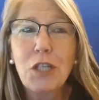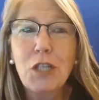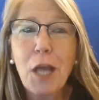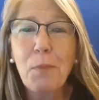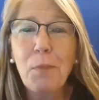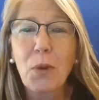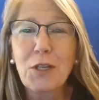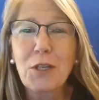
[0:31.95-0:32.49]

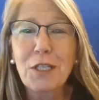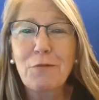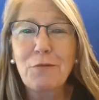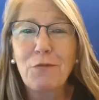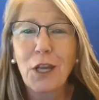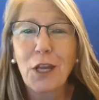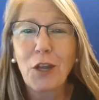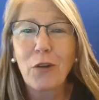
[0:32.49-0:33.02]
numbers
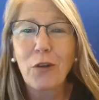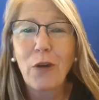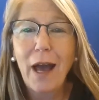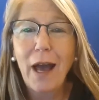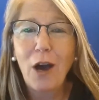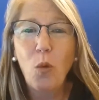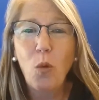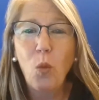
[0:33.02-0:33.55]
and figure
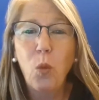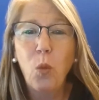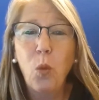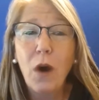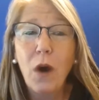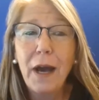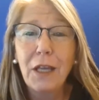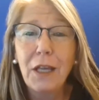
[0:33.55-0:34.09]
out
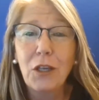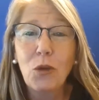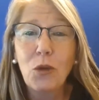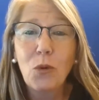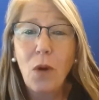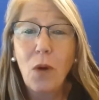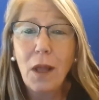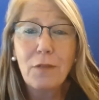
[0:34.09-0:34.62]
what
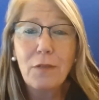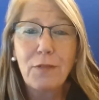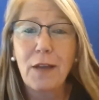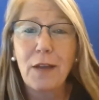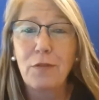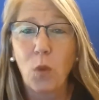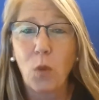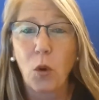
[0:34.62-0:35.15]
you
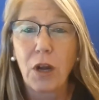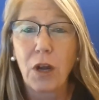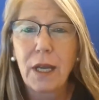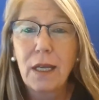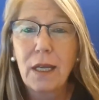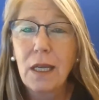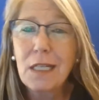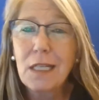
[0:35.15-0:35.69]
qualify for.
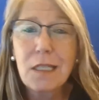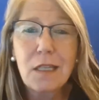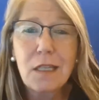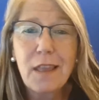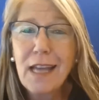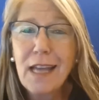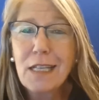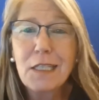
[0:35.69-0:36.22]
It's
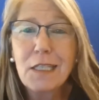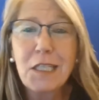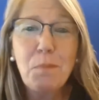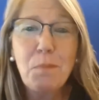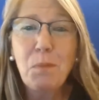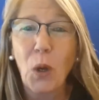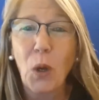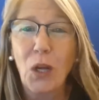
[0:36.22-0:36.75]
that
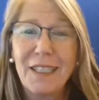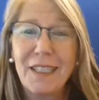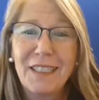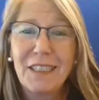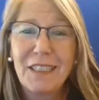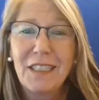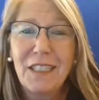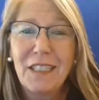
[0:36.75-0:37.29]
simple.
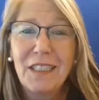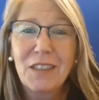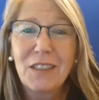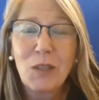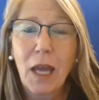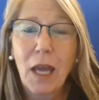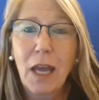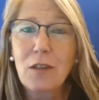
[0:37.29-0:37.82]

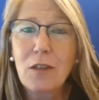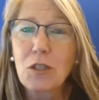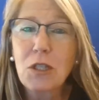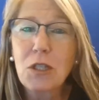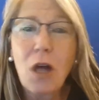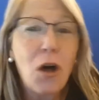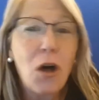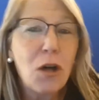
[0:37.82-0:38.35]
Okay,
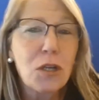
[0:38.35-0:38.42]
there's all